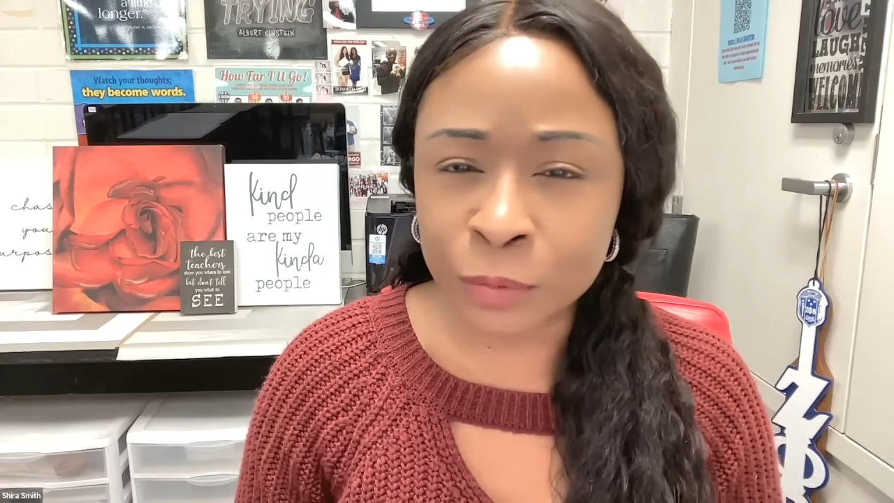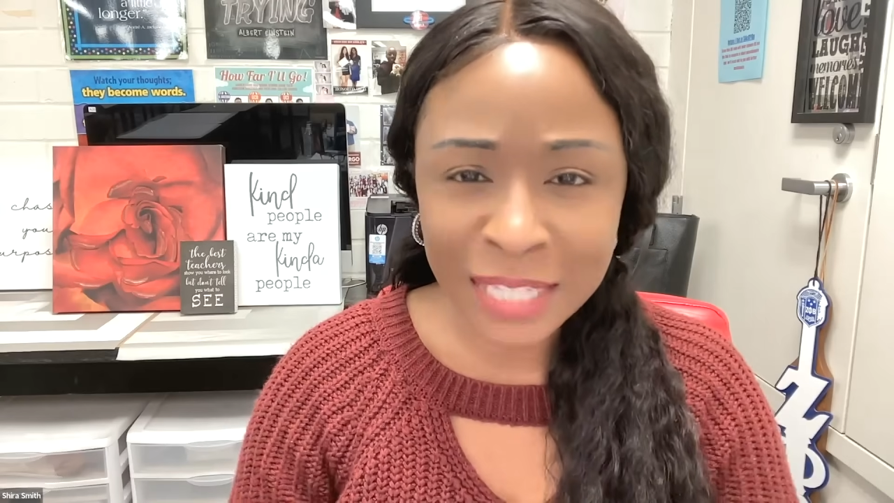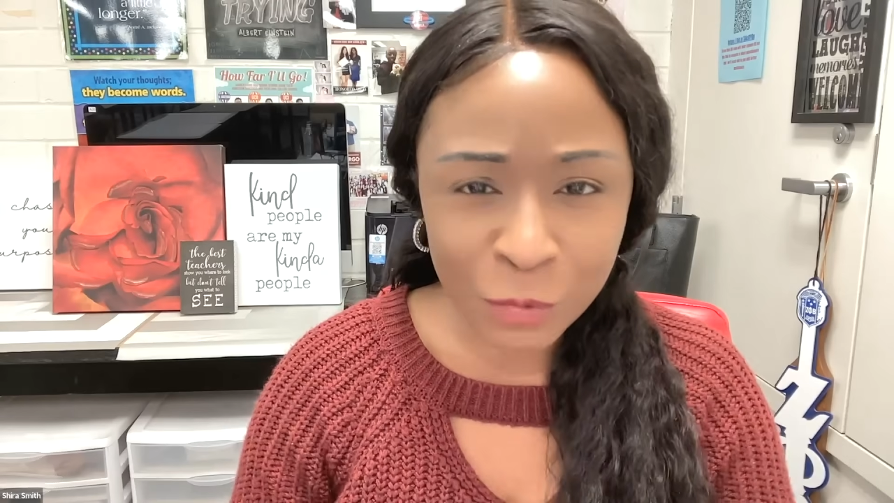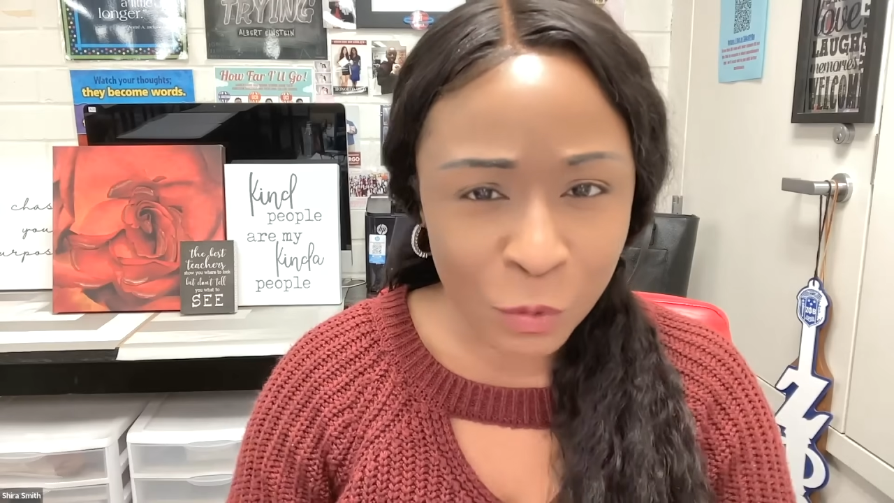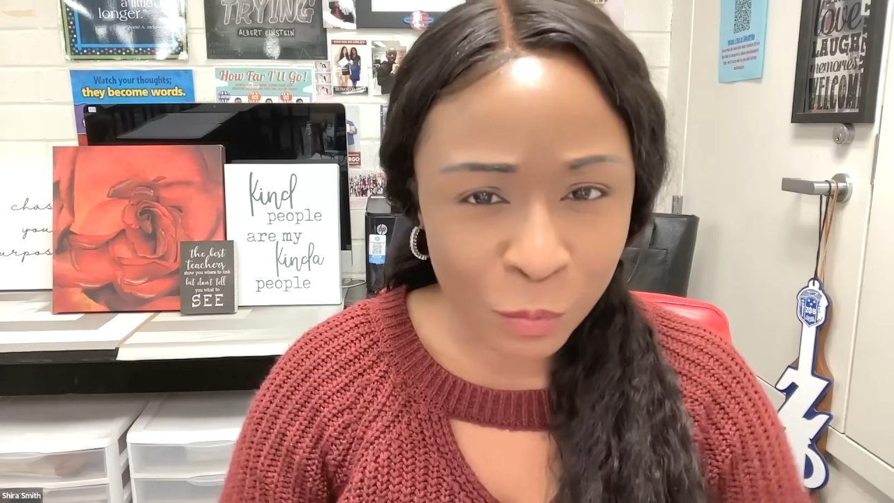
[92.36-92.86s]

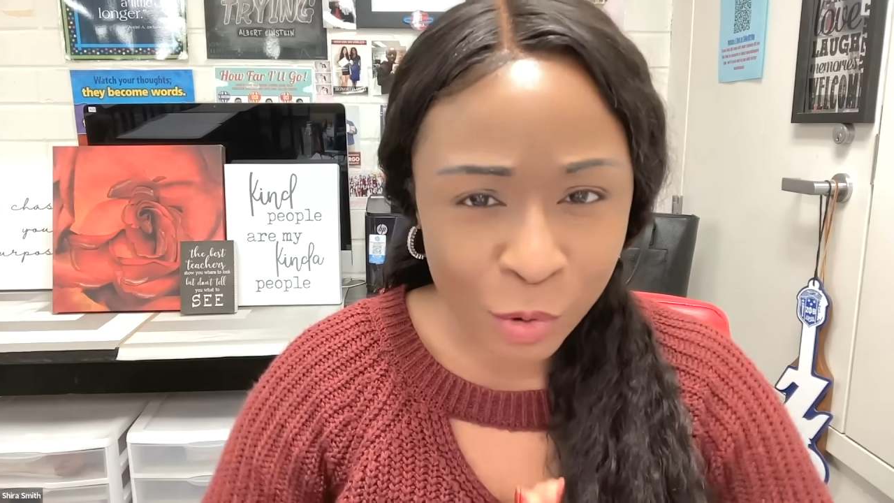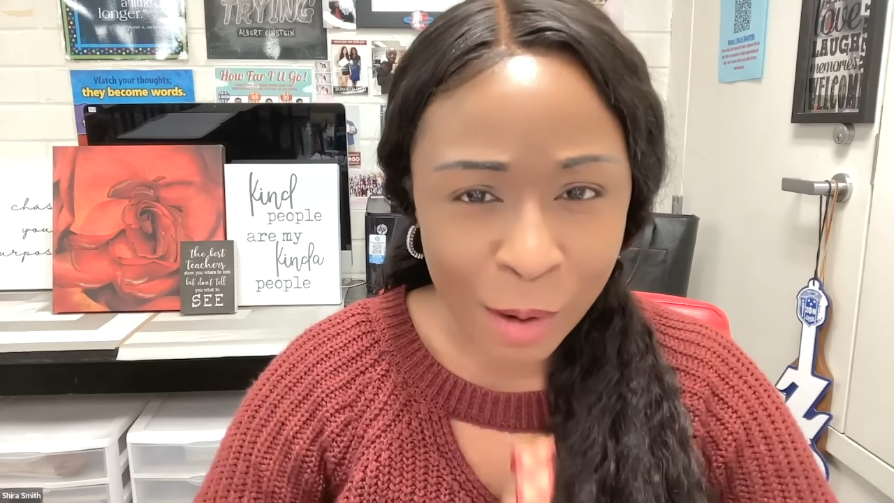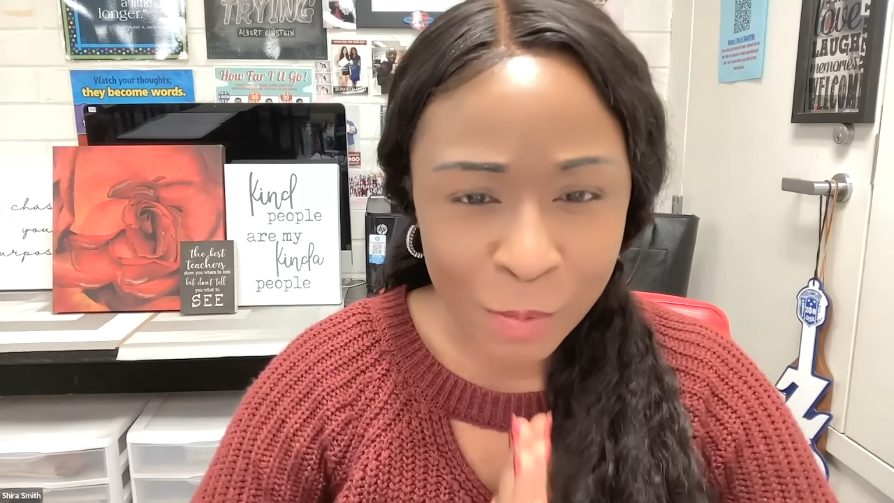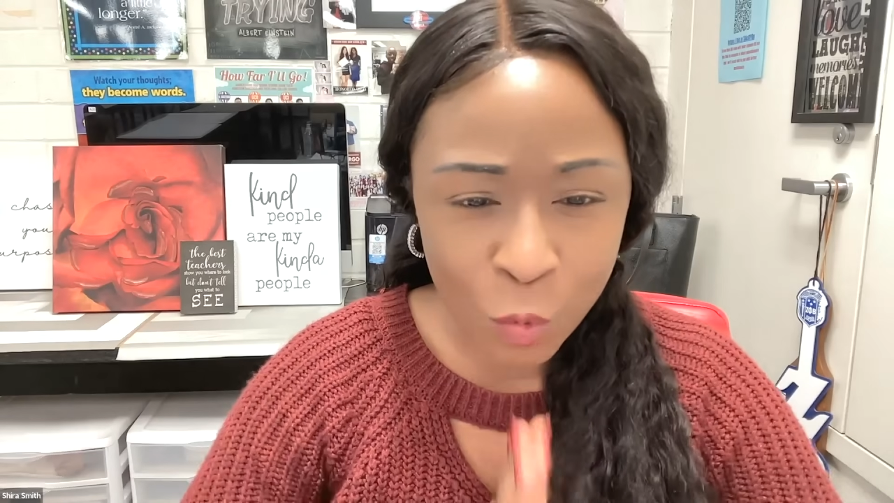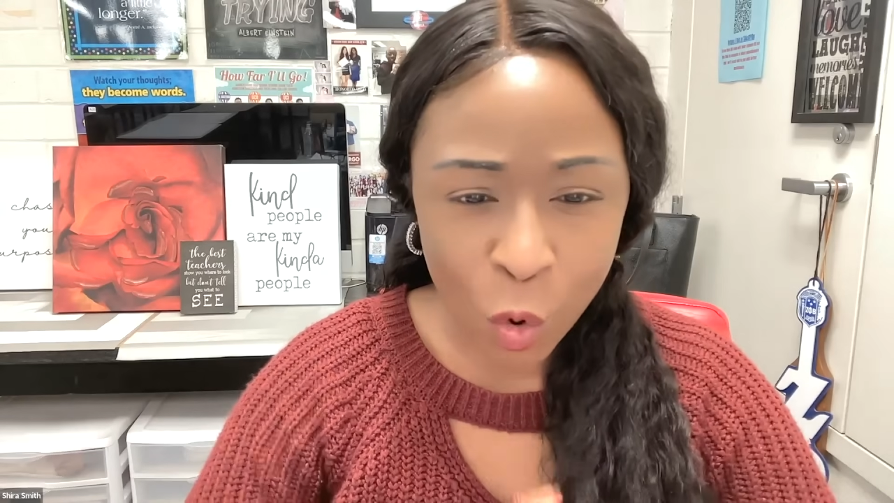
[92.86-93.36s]
stateroom
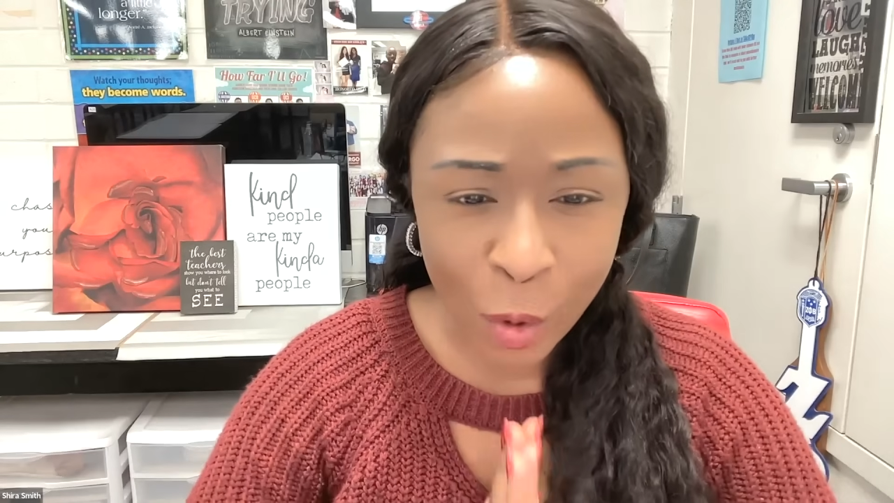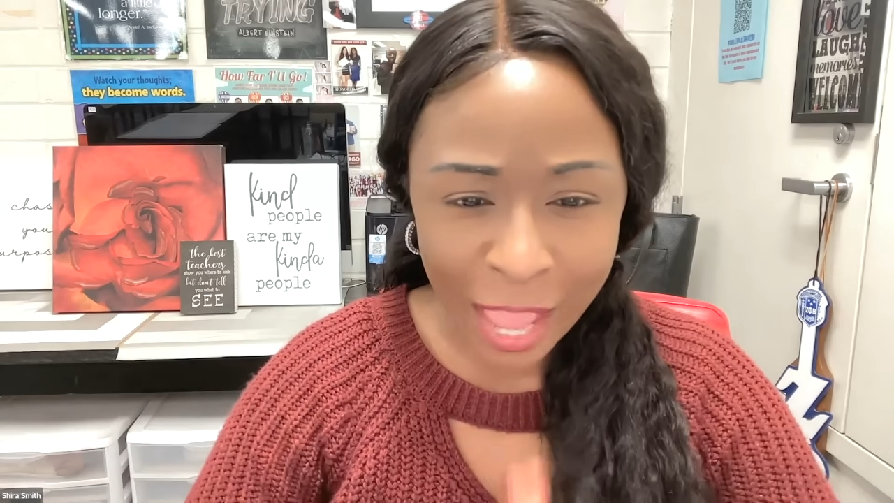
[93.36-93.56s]
probably won't